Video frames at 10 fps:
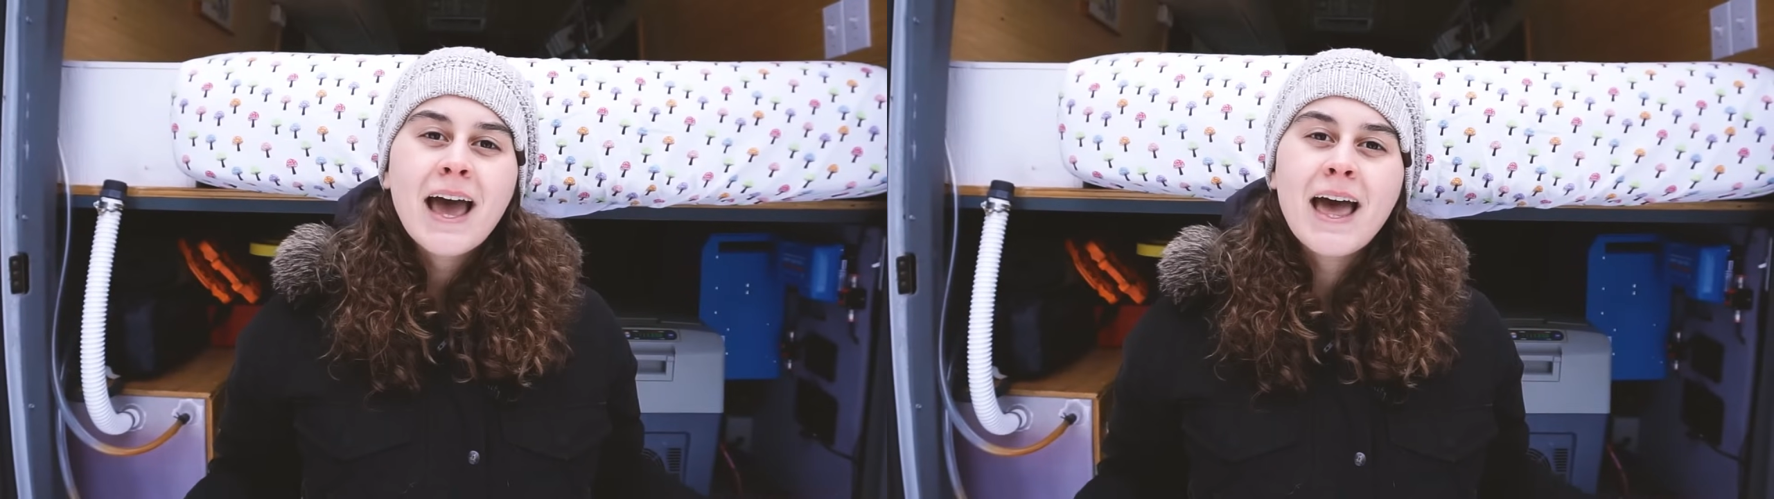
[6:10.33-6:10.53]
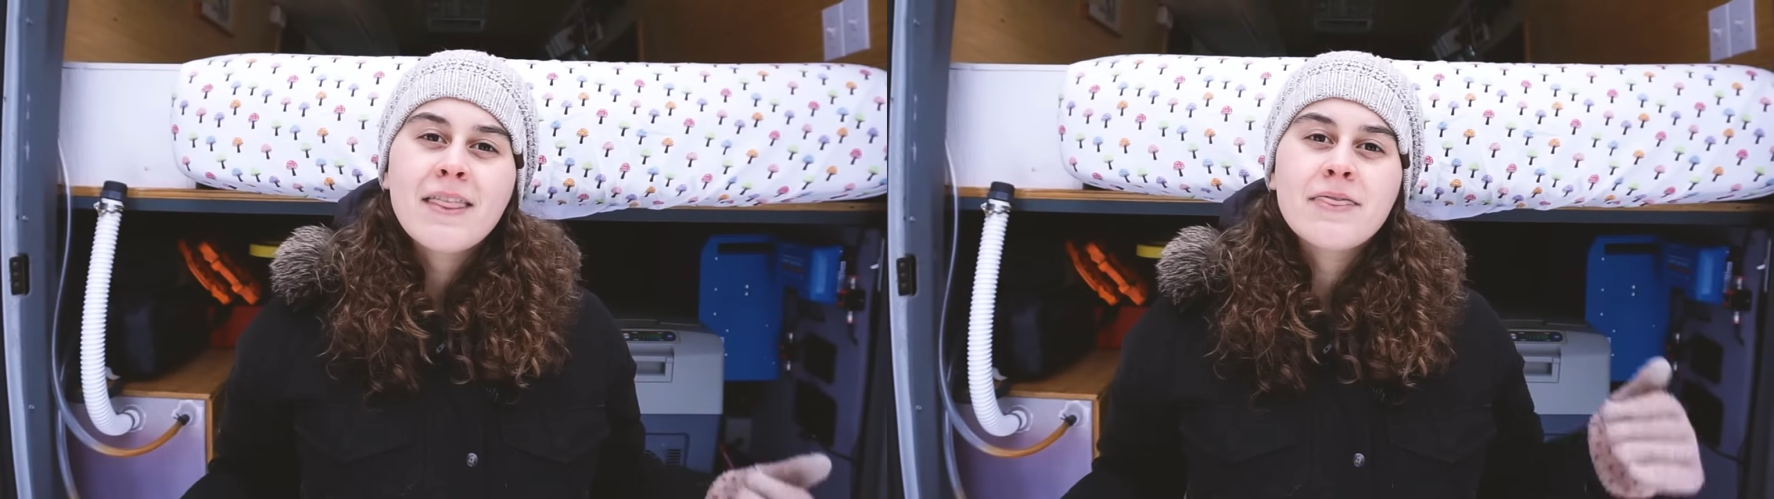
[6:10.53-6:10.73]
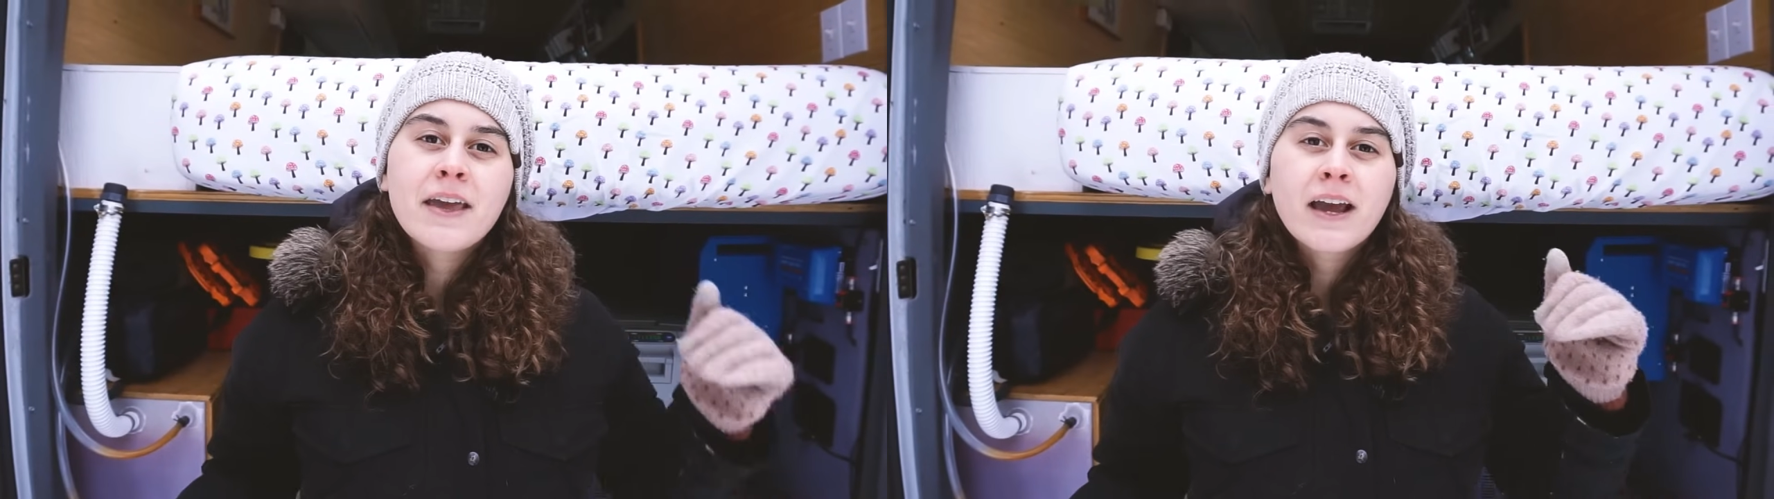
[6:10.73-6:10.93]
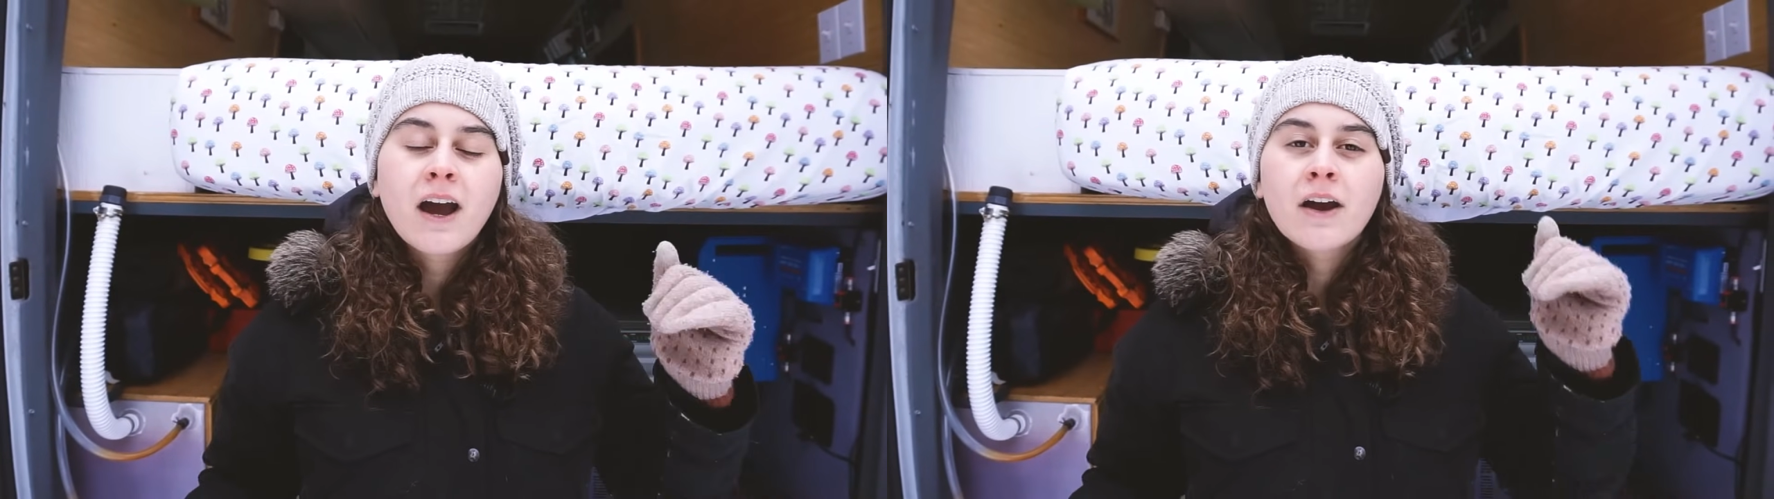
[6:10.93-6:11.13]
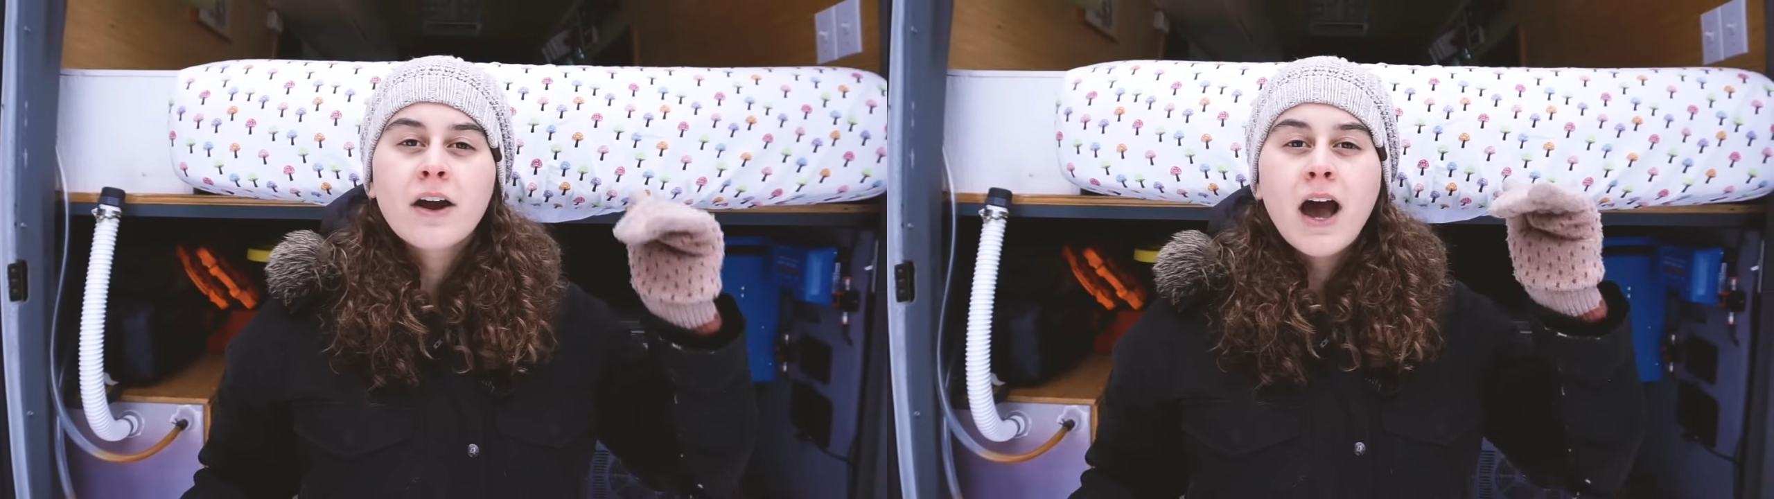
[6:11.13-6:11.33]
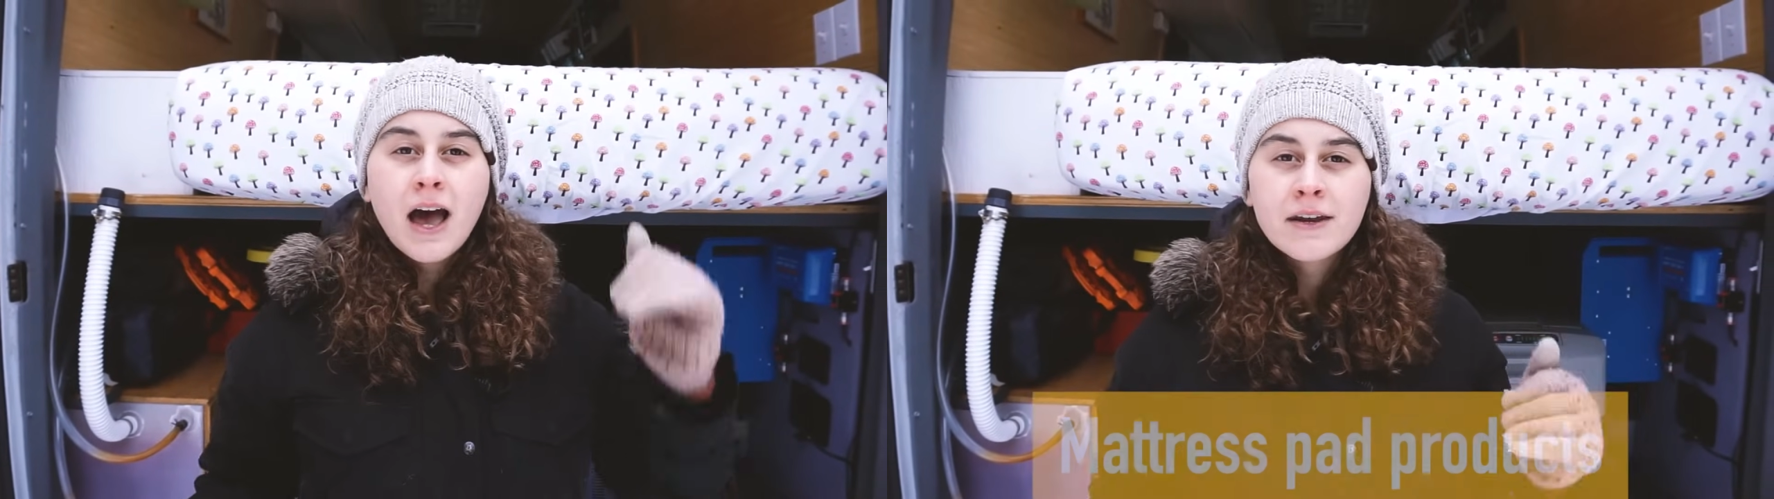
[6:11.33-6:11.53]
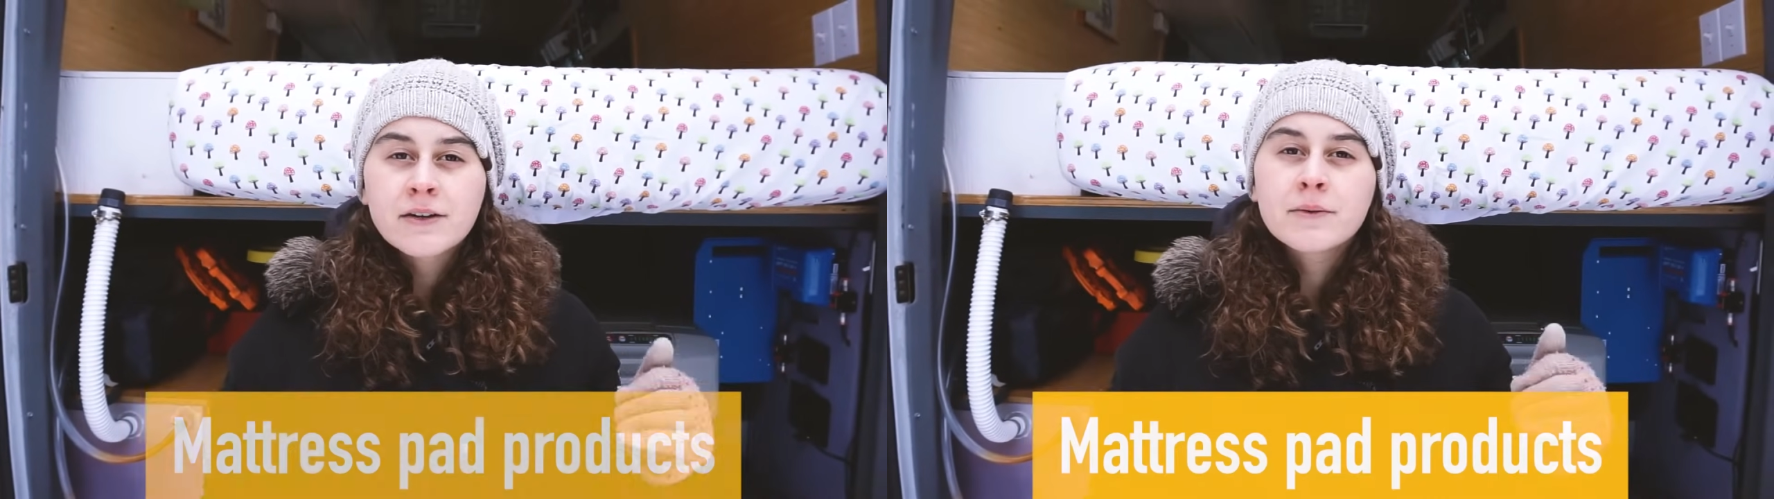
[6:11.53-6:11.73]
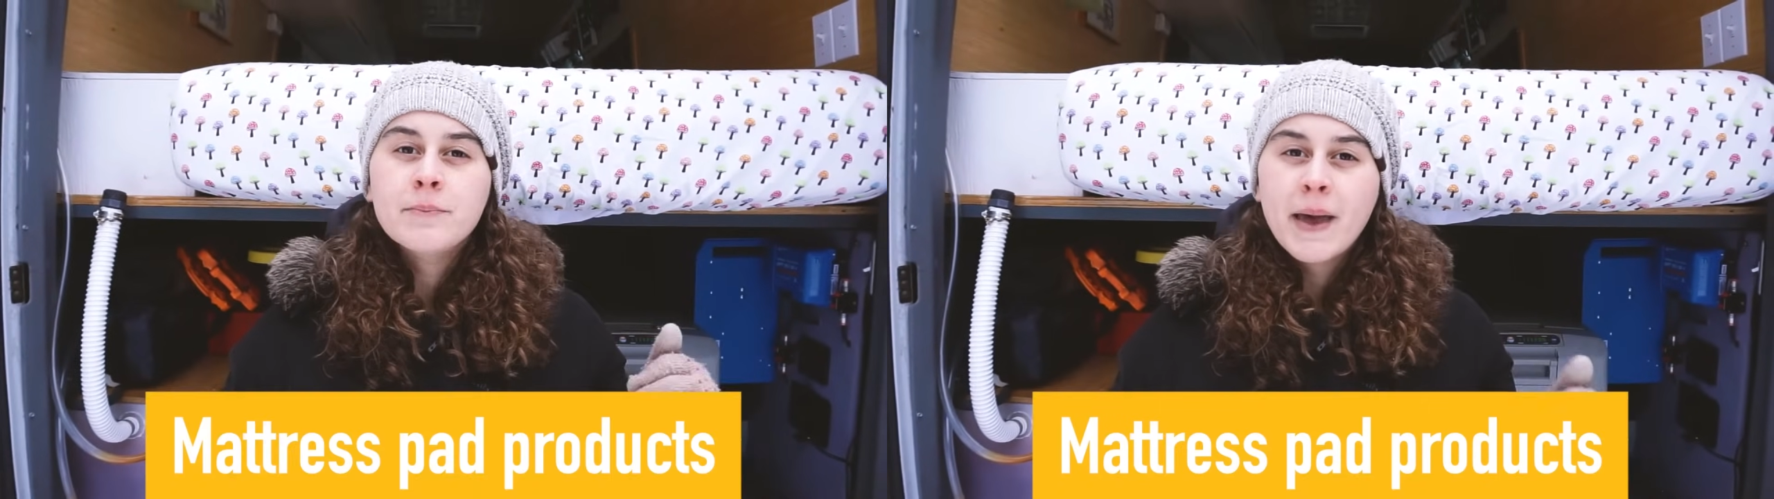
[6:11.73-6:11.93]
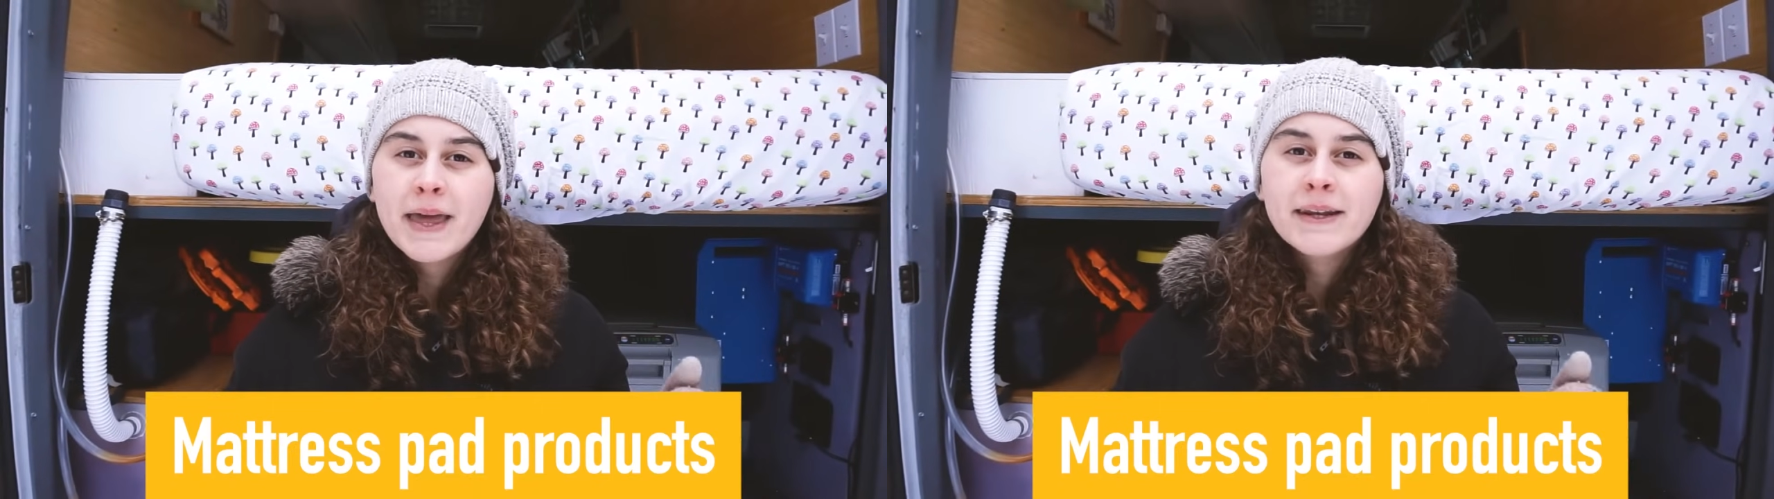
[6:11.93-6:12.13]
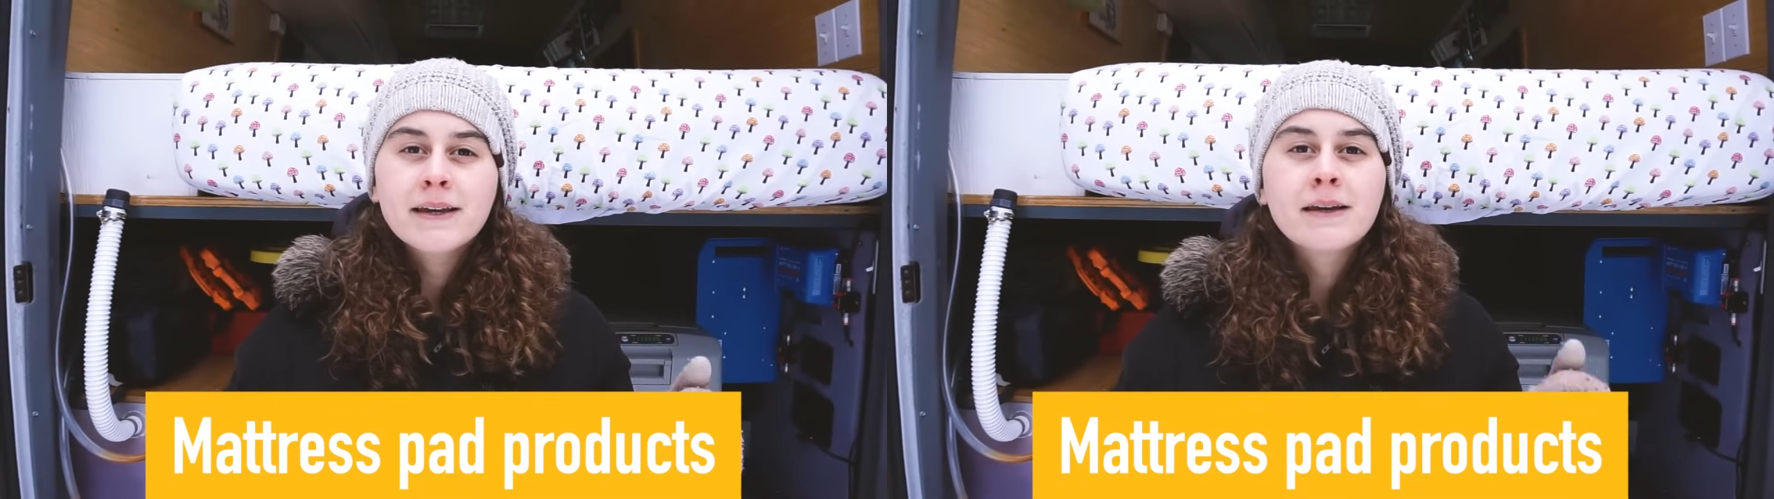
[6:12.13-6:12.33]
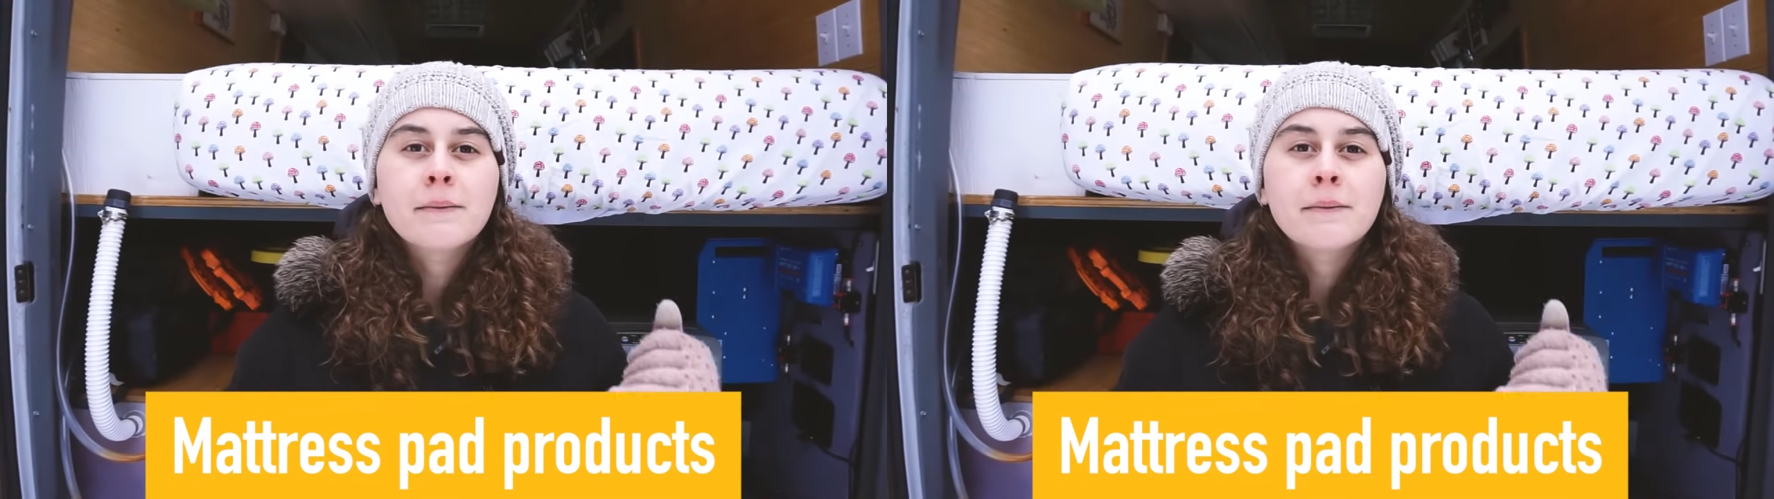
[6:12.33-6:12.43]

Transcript: And they are under bed